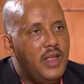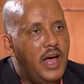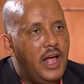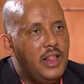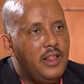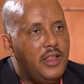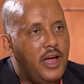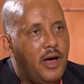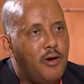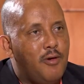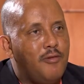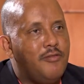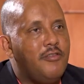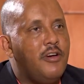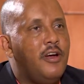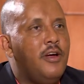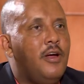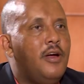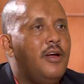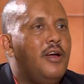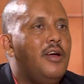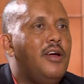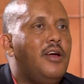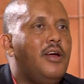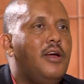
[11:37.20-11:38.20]
the altar of
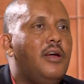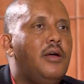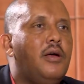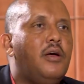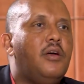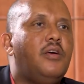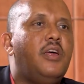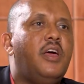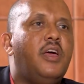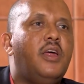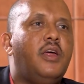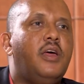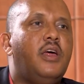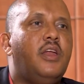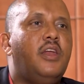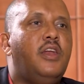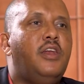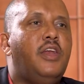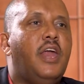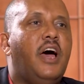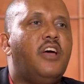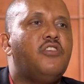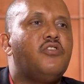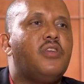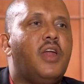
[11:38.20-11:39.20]

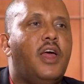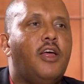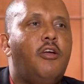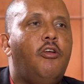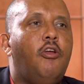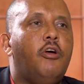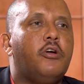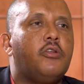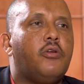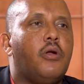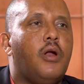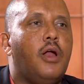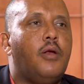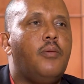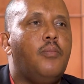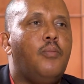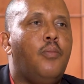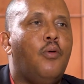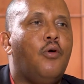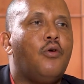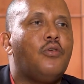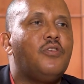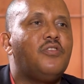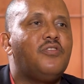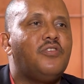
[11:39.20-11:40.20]
national electoral
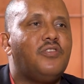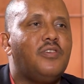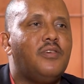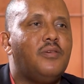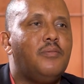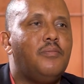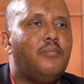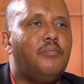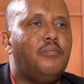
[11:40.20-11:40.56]
boards